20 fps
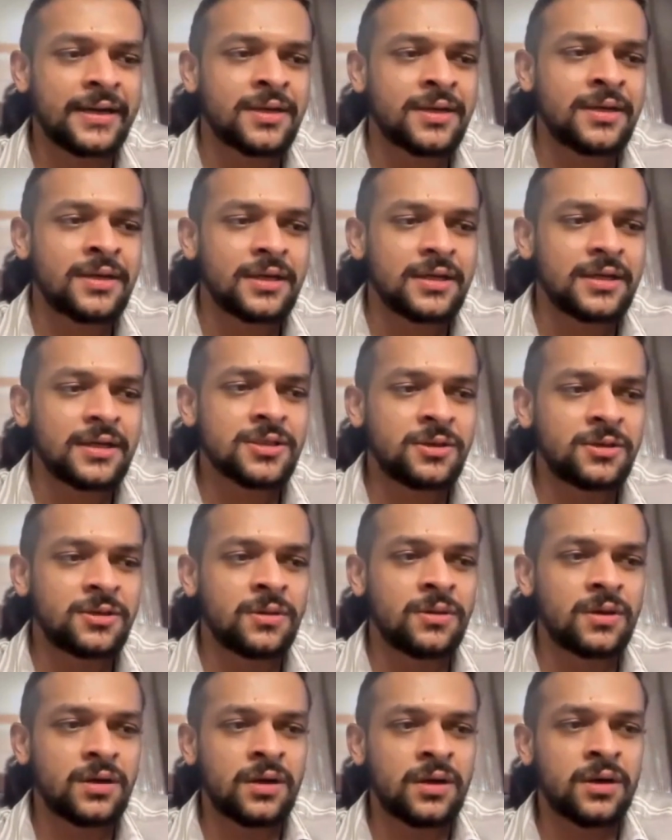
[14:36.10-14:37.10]
right?
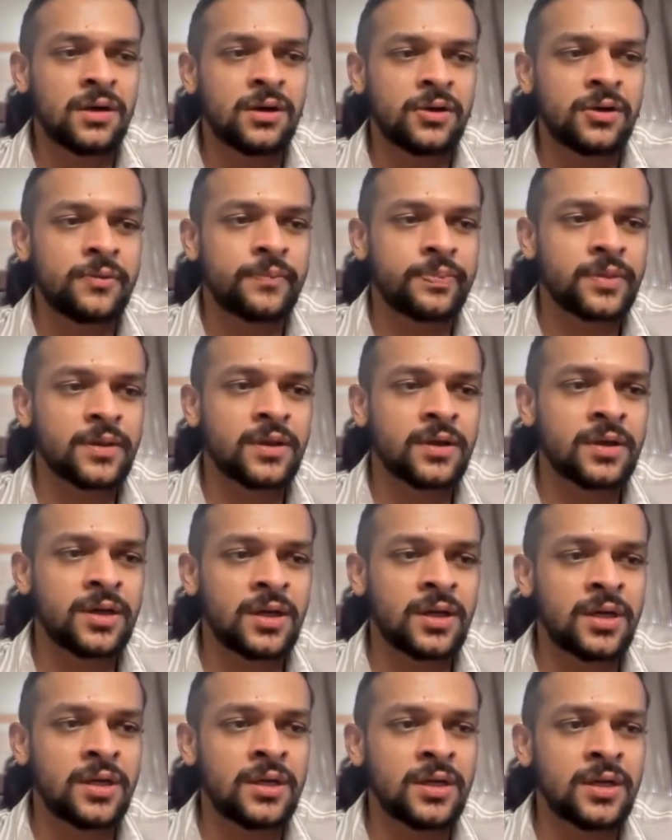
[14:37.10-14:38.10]
So
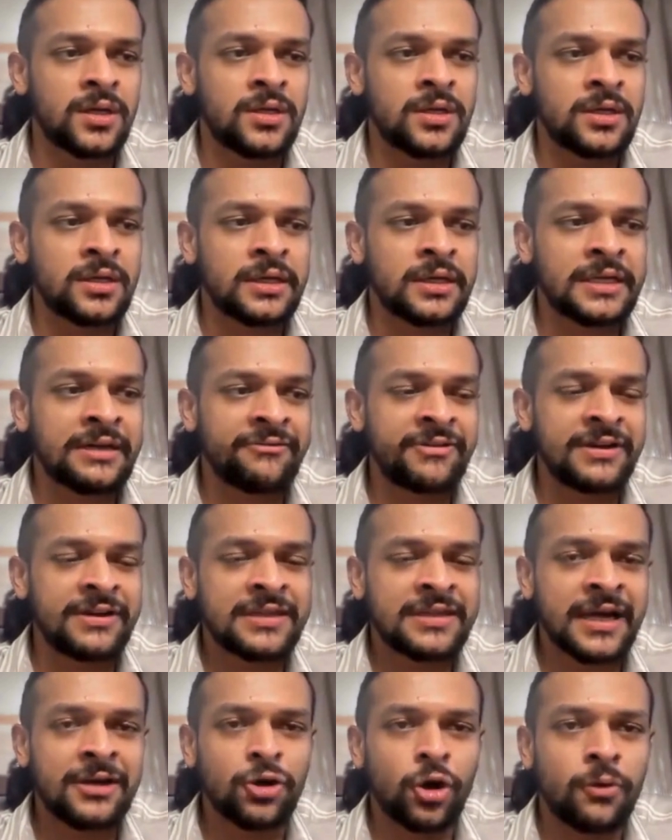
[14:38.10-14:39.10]

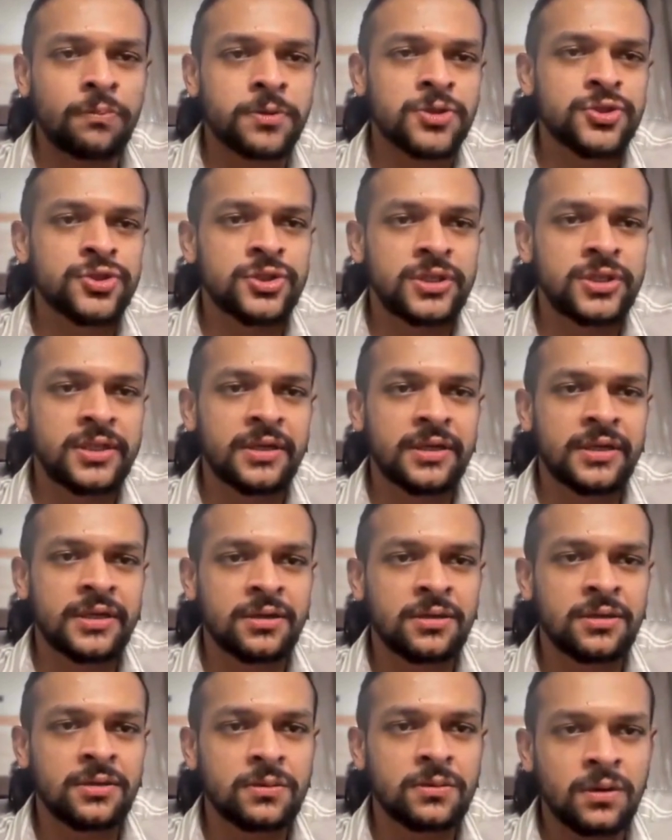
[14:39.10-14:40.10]
giving that
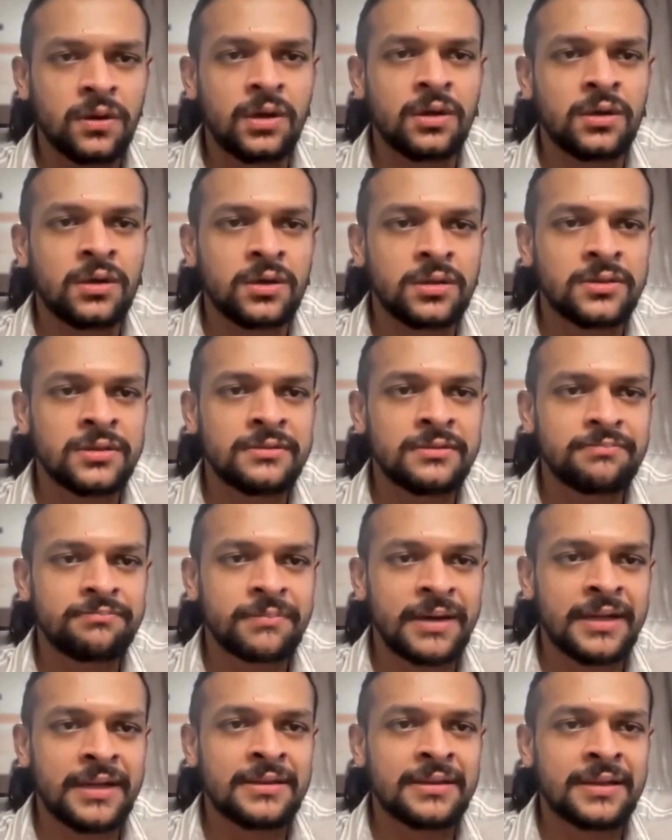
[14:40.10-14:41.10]
opportunity to
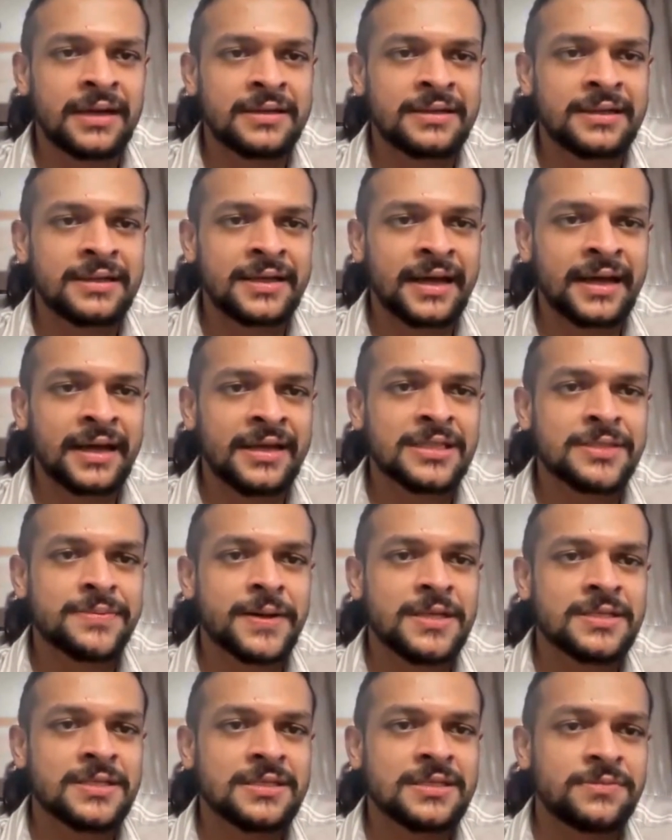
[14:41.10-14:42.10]
men, that they can
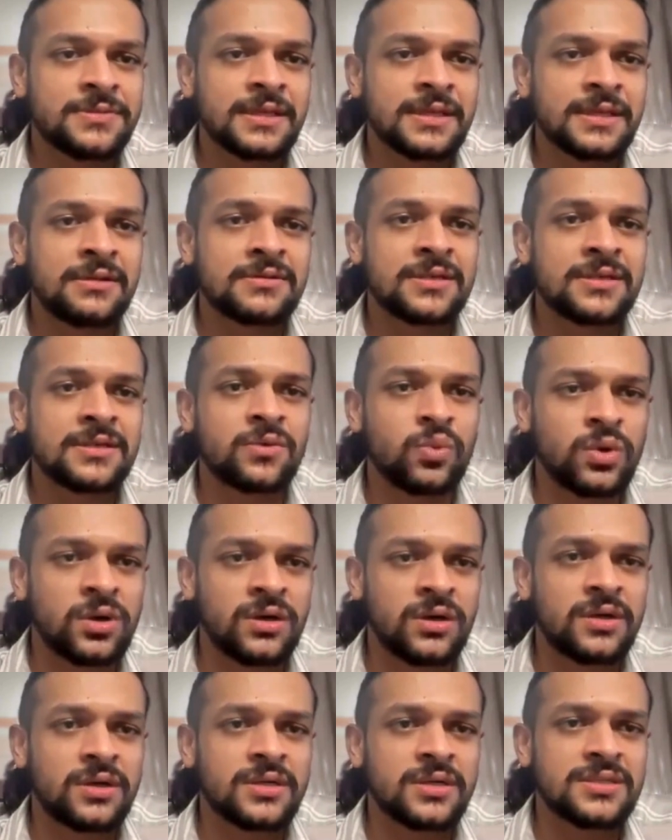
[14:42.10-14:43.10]
express themselves in
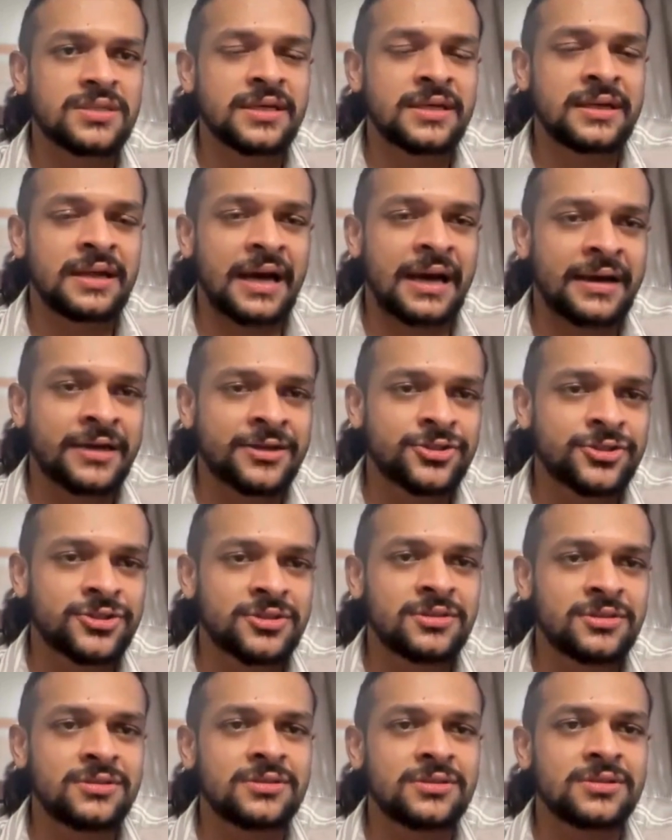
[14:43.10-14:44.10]
words, in
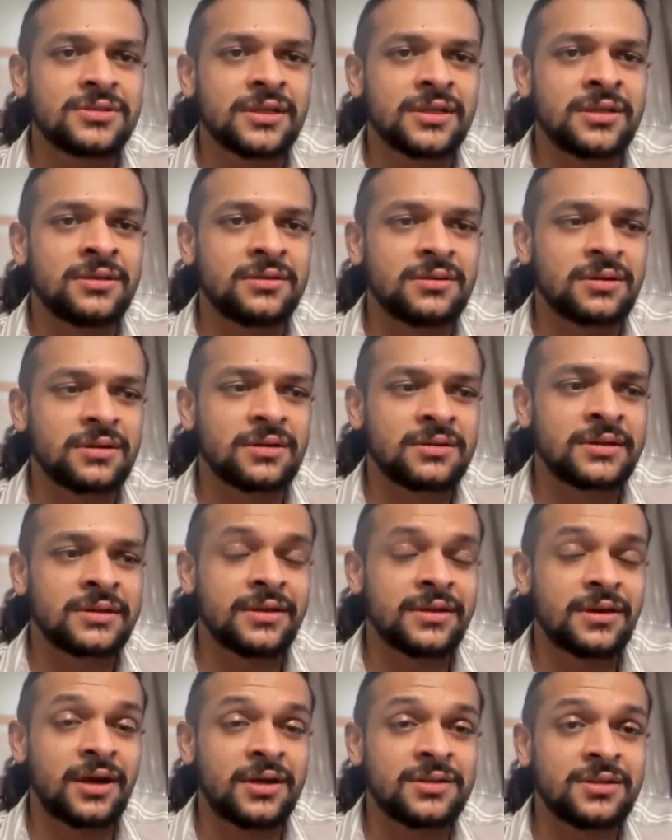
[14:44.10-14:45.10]
actions, in
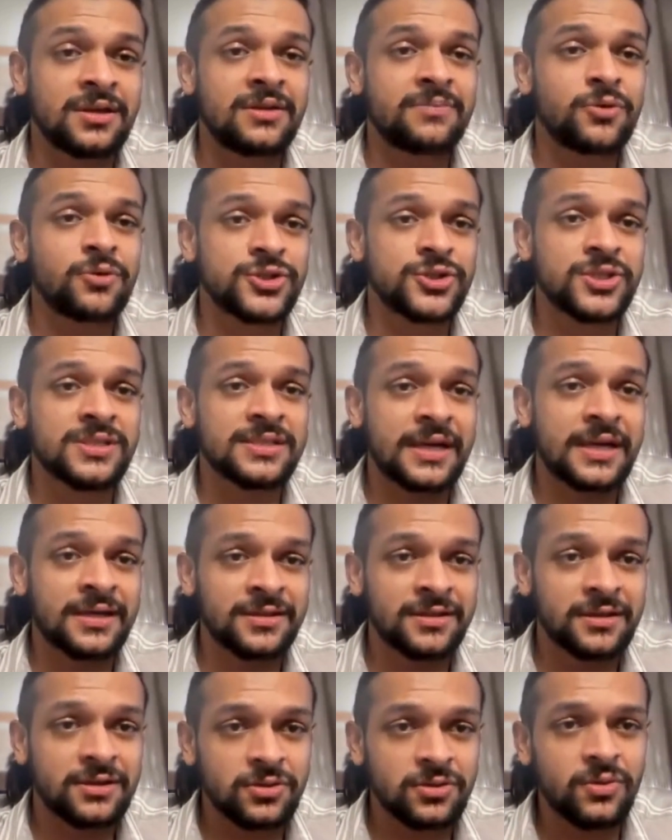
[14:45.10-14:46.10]
their other emotions
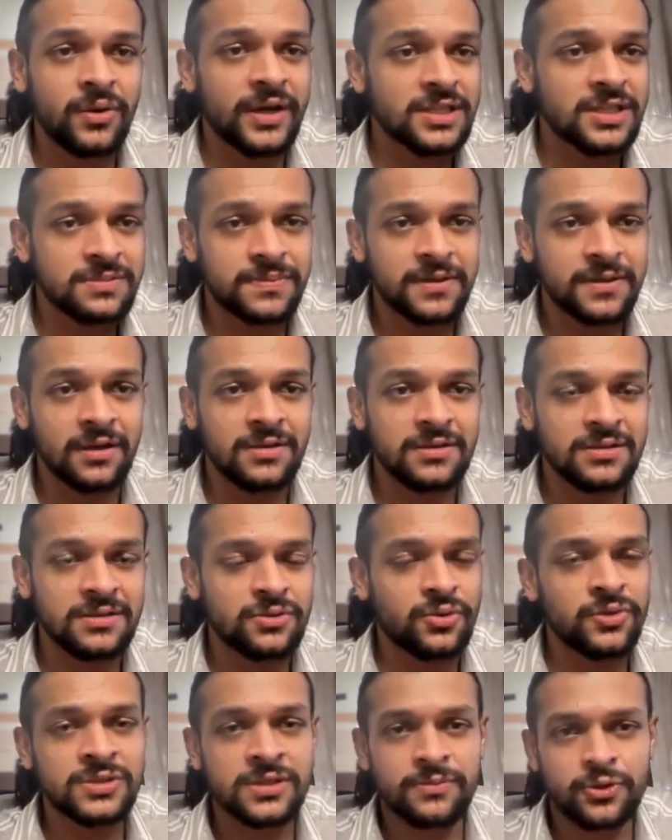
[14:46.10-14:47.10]
that they do
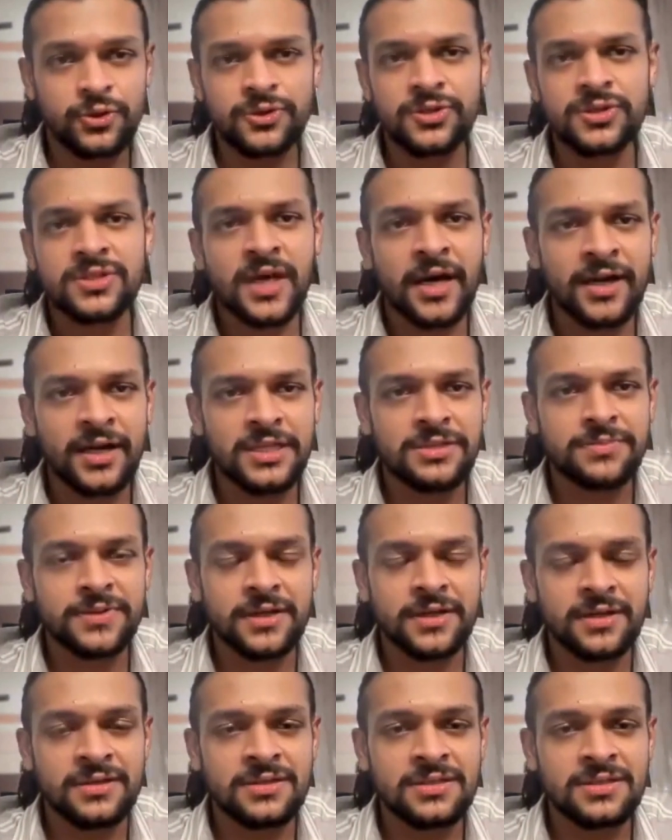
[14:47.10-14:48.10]
experience. Those emotions are
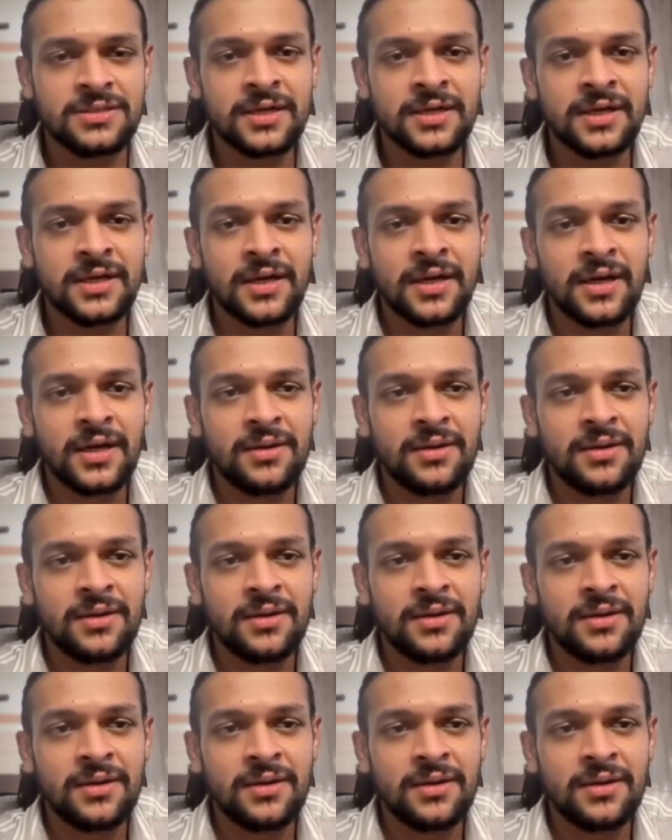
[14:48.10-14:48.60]
experienced,